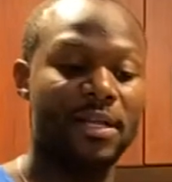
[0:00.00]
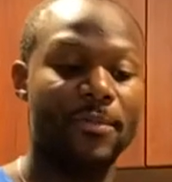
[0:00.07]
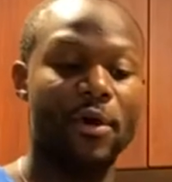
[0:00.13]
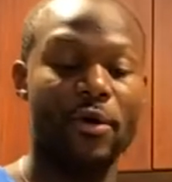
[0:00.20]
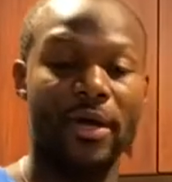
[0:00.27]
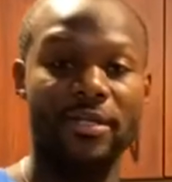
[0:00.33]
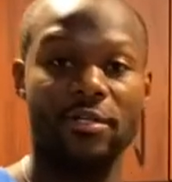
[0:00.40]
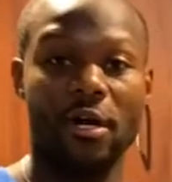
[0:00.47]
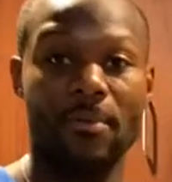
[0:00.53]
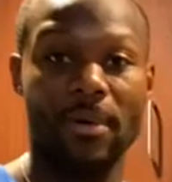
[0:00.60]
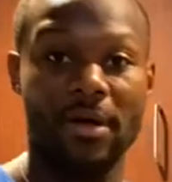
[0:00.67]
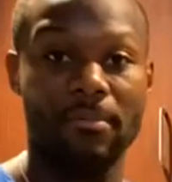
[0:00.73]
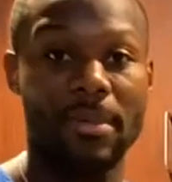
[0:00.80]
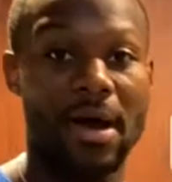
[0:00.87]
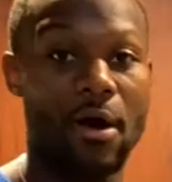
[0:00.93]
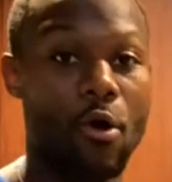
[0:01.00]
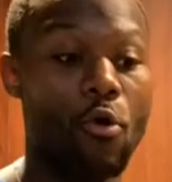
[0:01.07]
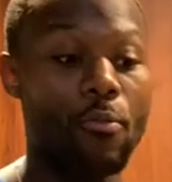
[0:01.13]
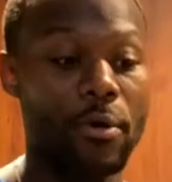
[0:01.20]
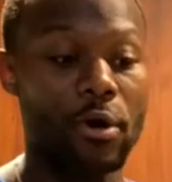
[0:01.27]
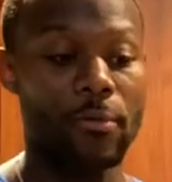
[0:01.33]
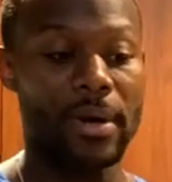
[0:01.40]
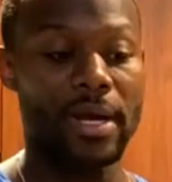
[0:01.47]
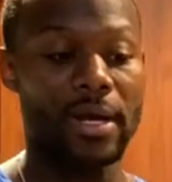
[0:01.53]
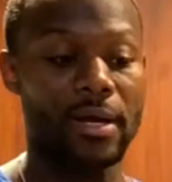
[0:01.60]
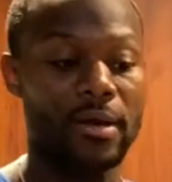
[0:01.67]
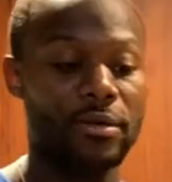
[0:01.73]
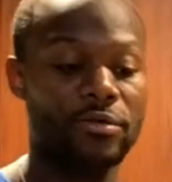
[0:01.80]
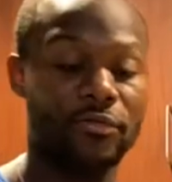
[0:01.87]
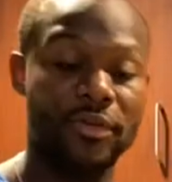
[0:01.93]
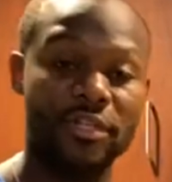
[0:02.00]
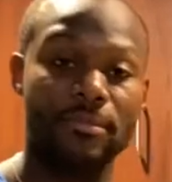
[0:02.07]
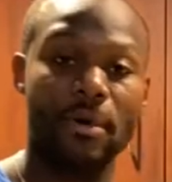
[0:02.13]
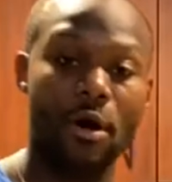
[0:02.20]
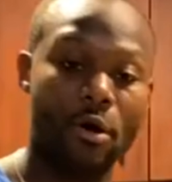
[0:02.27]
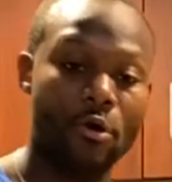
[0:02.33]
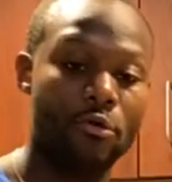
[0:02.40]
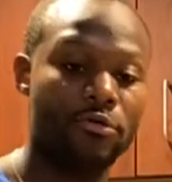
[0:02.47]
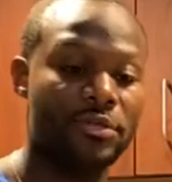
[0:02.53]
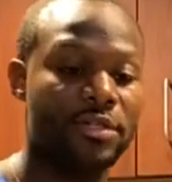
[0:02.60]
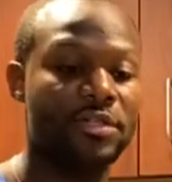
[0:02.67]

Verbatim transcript: Let me go ahead and talk about my oatmeal right here. So these are my oats.